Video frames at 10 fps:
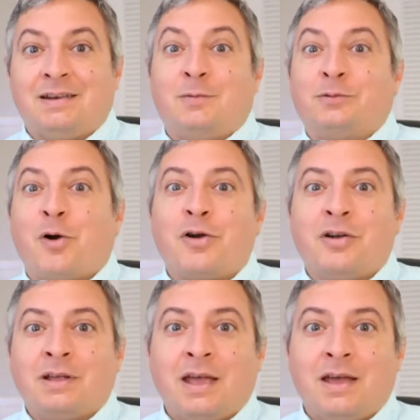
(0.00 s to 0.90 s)
and it was
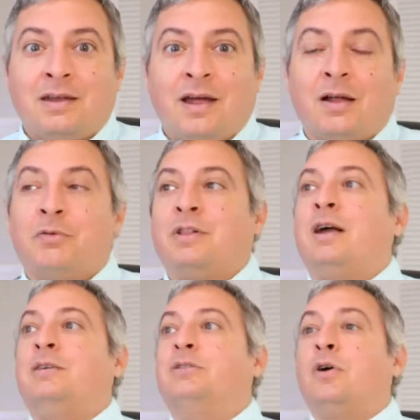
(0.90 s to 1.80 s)
hard again, I
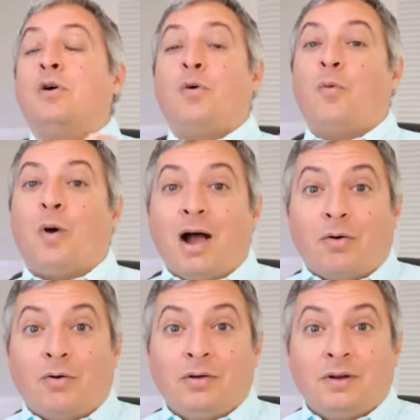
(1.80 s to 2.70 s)
realized, wow,